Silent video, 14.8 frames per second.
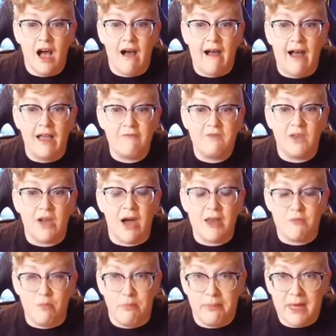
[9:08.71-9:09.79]
I've
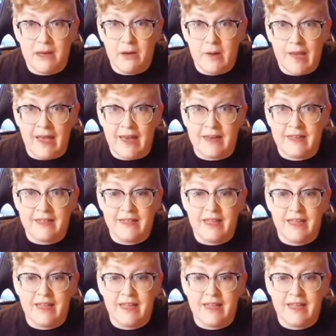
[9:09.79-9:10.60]
gotten better at it